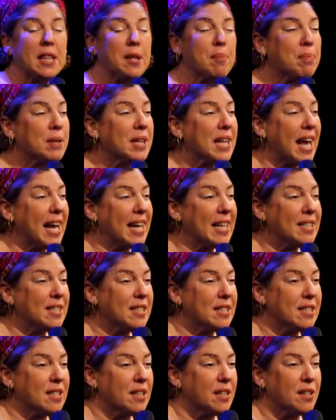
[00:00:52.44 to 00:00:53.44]
the
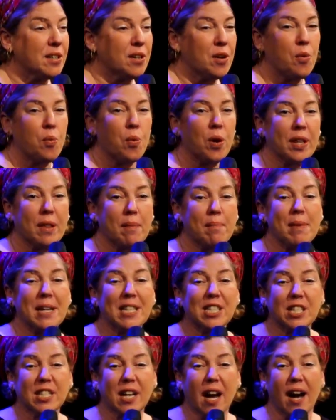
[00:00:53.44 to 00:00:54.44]
place where the
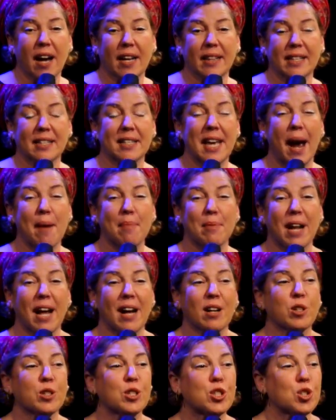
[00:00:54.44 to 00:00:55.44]
Mishkan, the
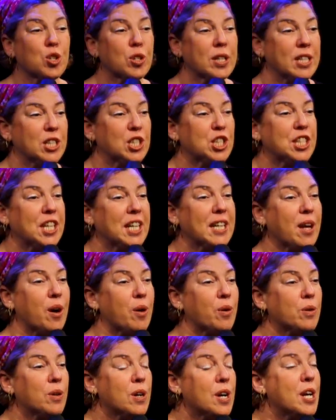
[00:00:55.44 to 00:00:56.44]
Tabernacle, stood in
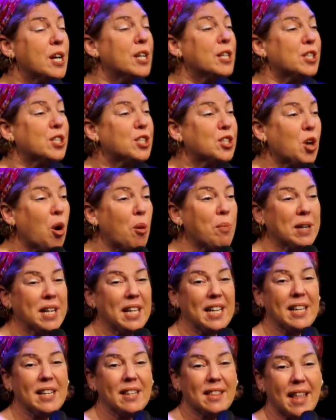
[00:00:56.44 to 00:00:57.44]
Shiloh so
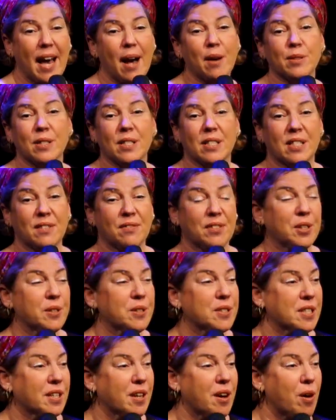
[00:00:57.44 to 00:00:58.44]
many thousands of
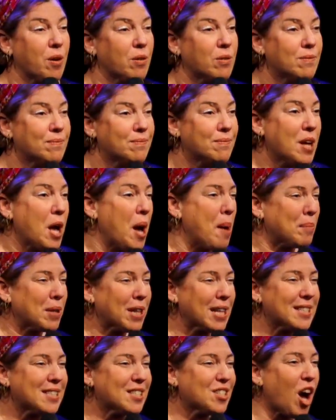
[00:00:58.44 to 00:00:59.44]
years ago. But
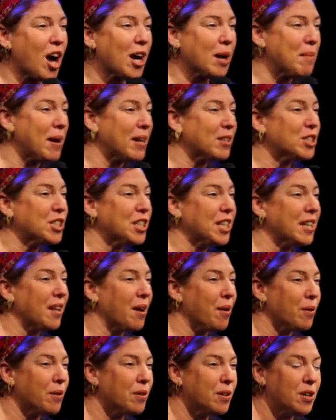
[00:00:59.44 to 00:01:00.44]
let's talk about
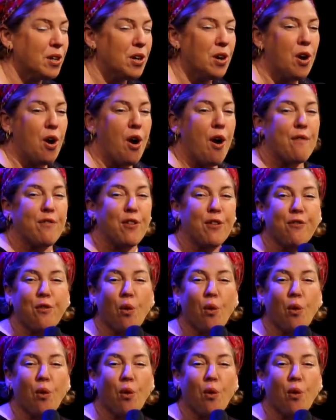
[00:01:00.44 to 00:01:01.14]
Shiloh. For